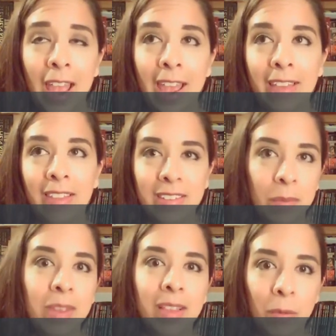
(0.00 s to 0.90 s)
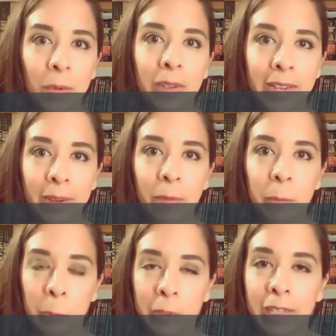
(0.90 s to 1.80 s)
and that's something that really,
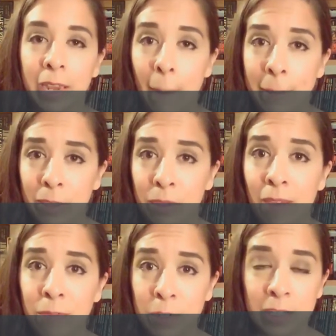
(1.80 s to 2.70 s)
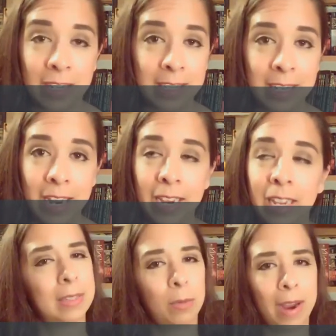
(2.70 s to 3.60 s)
really got me through that first essay,
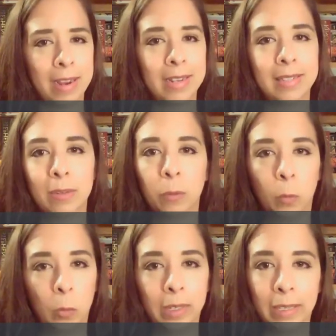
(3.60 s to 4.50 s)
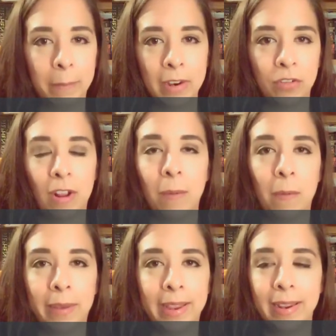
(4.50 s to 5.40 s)
because writing isn't really my strong
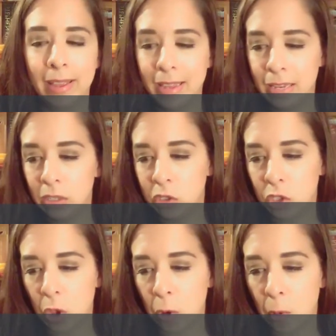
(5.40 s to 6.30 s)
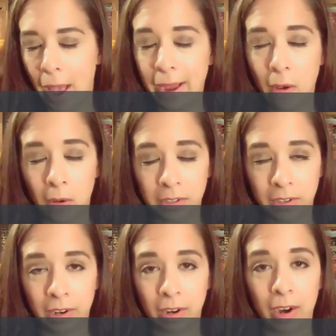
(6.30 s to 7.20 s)
point. So I called
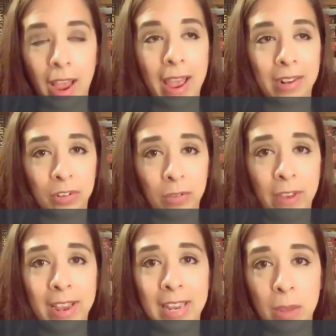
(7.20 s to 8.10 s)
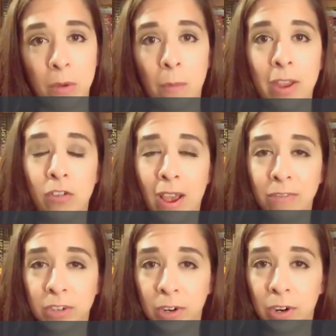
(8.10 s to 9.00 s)
her, I asked her if I can email my
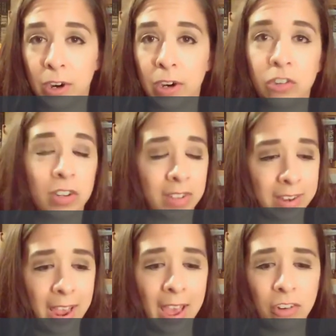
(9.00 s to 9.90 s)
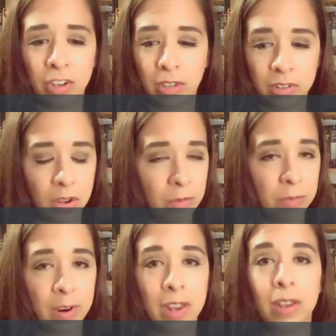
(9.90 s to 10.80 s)
draft to her, and she said yeah. She looked
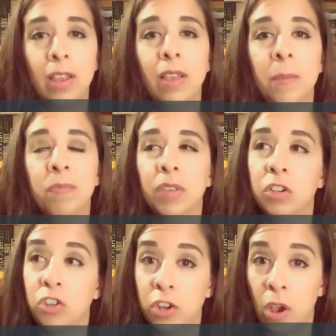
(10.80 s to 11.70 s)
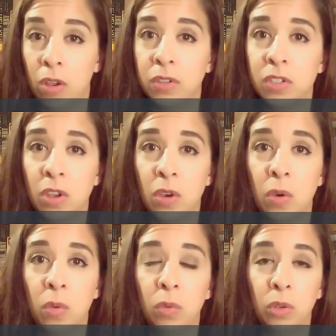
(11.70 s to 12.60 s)
over it. She
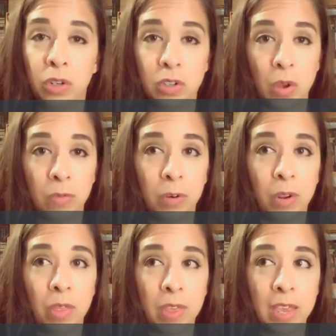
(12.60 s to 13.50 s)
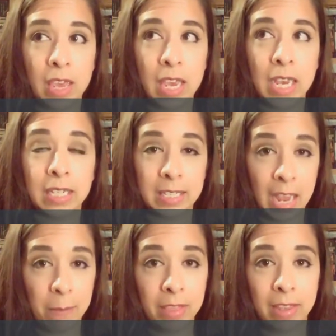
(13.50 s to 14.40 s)
also looked over the
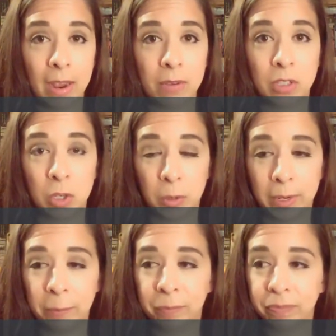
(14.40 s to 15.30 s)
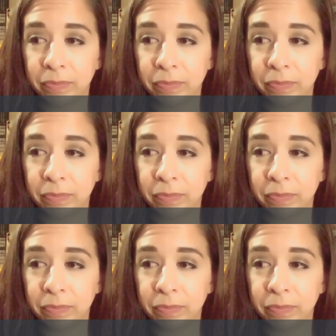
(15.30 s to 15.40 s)
assignment that I was doing,